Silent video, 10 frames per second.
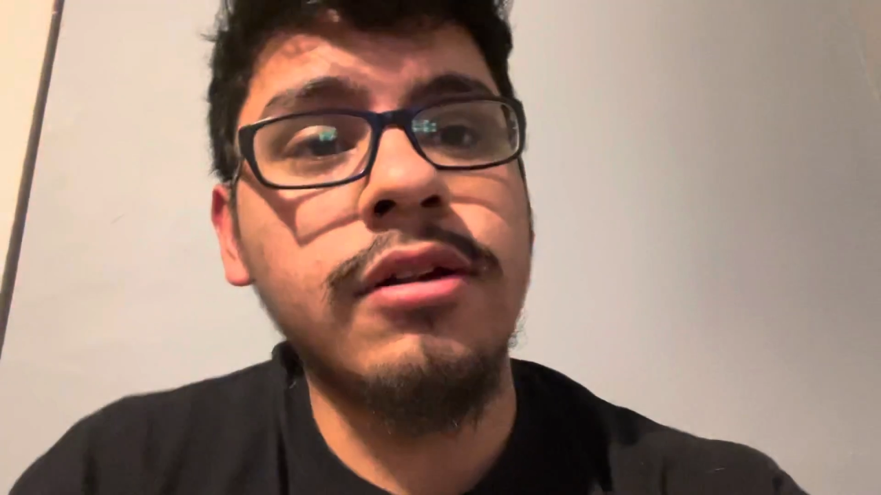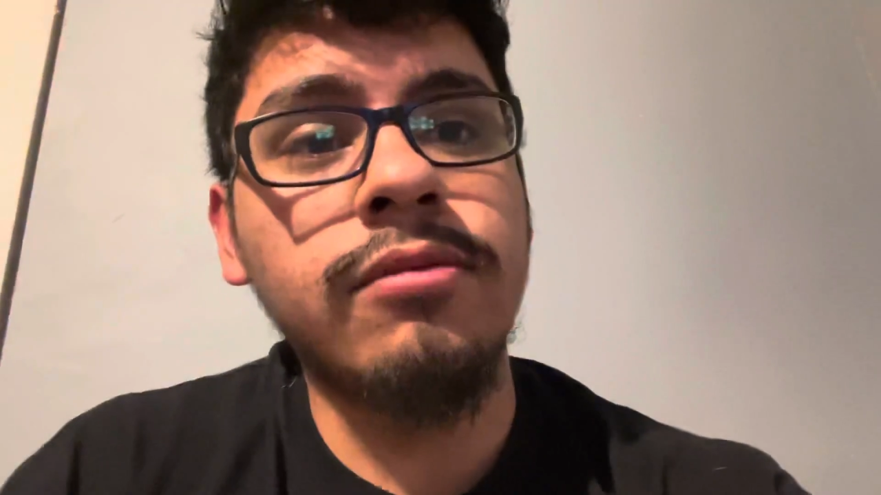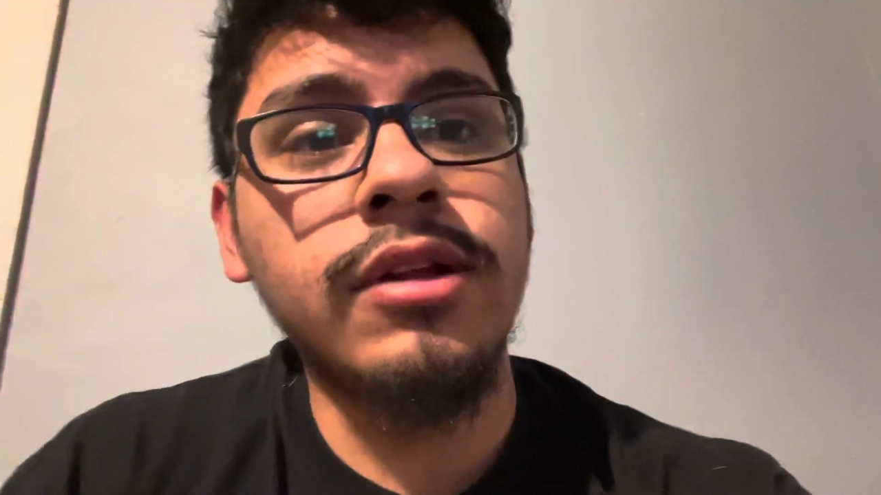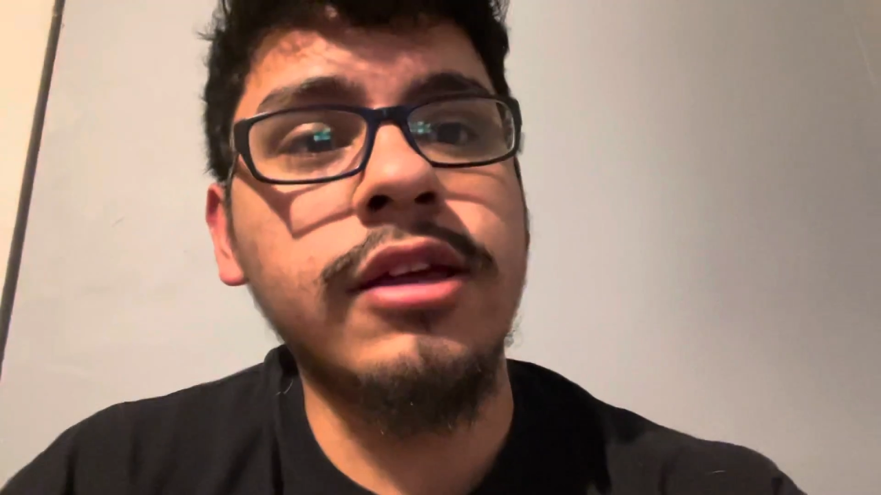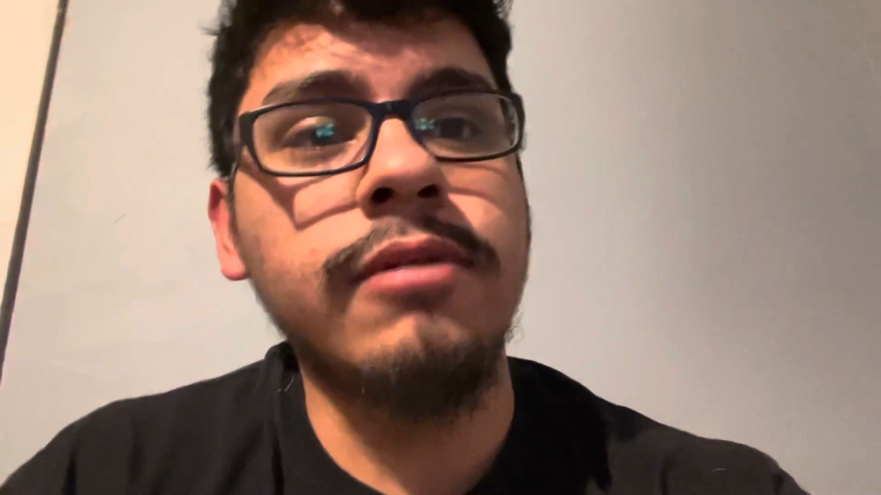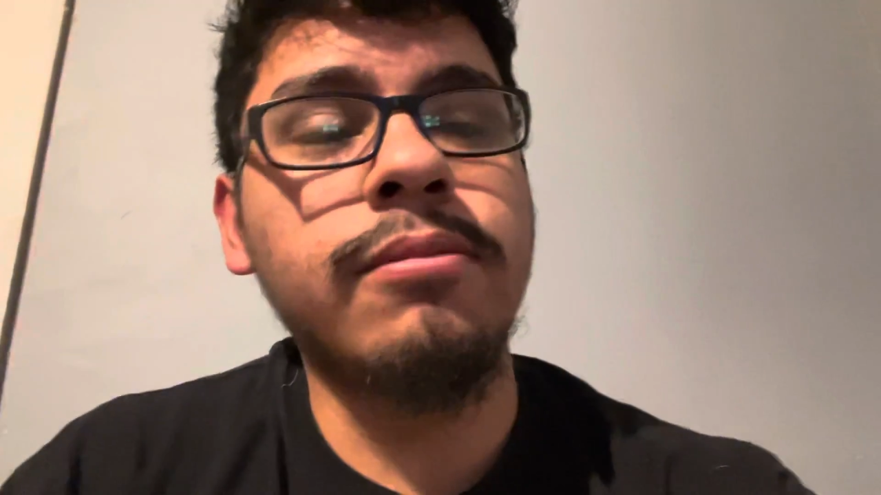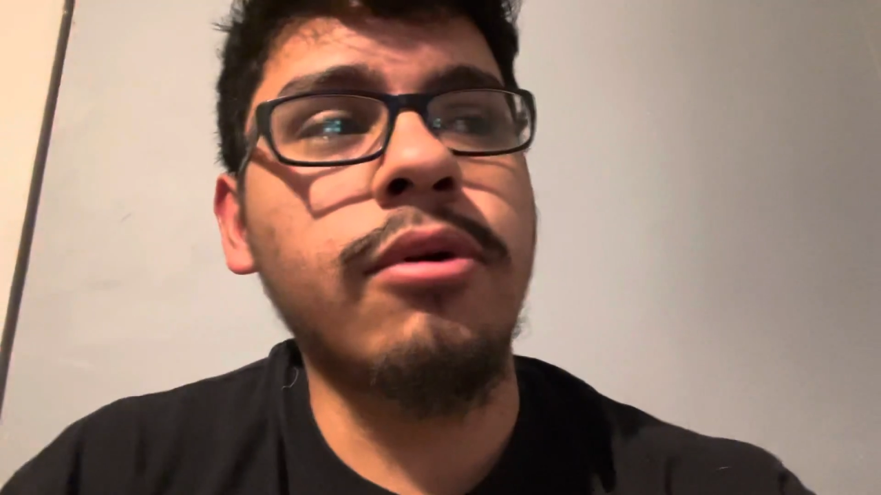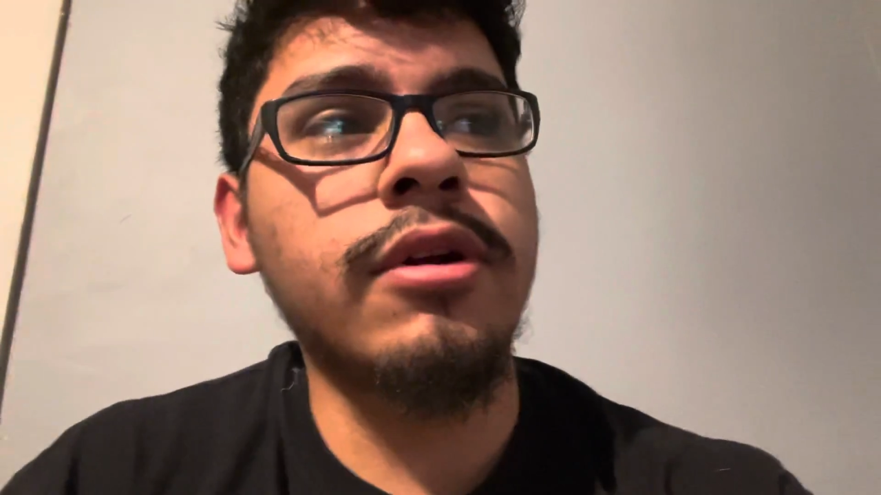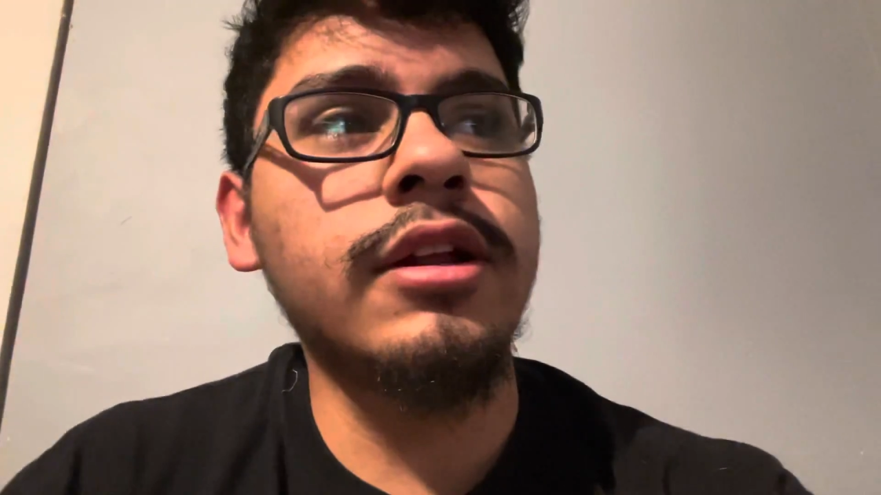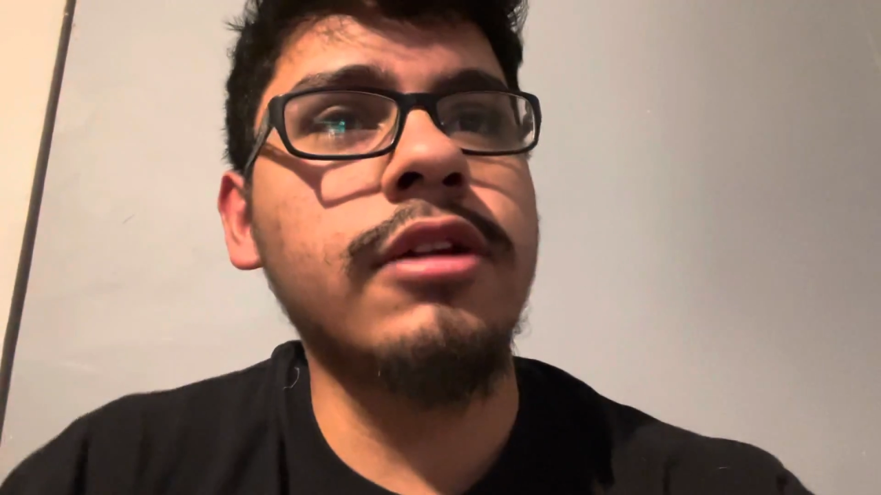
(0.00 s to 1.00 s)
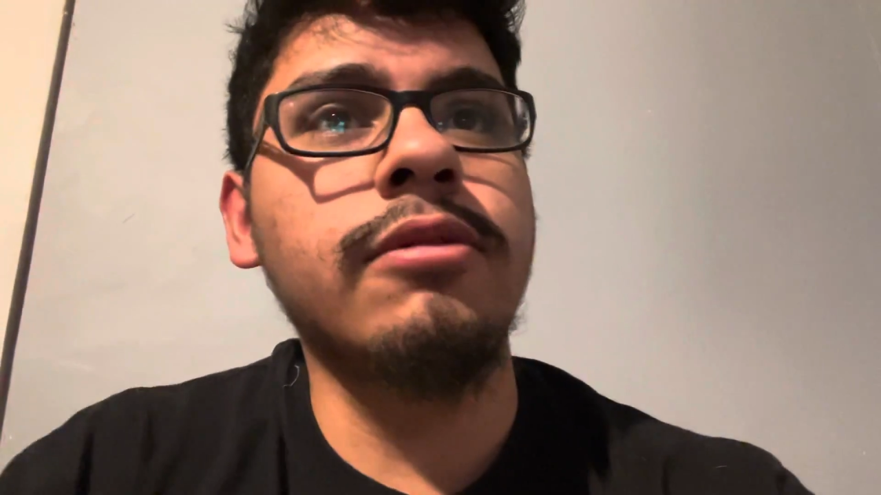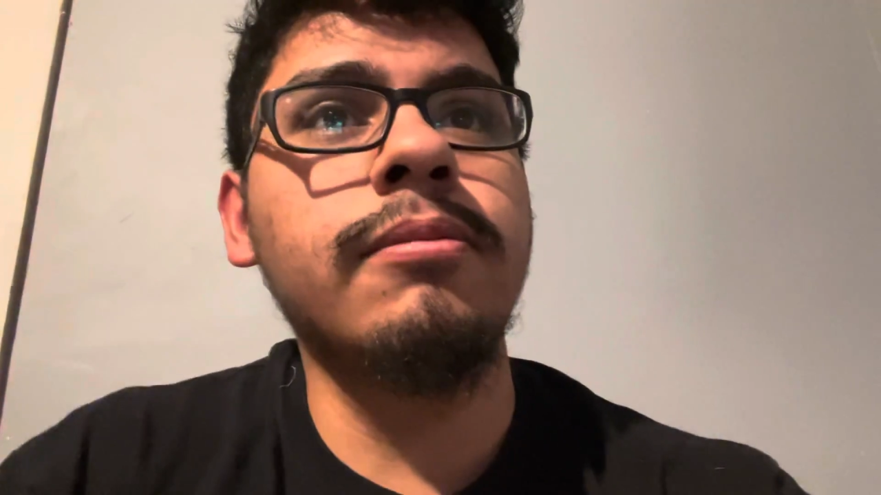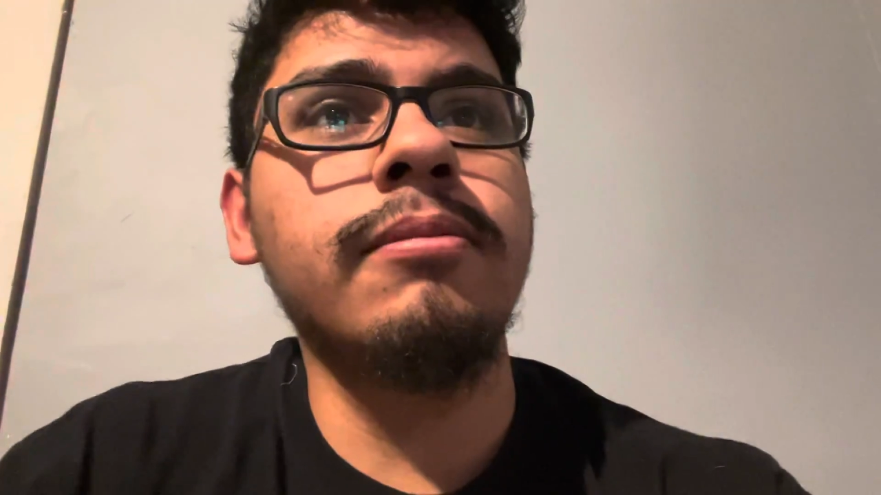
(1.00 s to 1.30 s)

really important or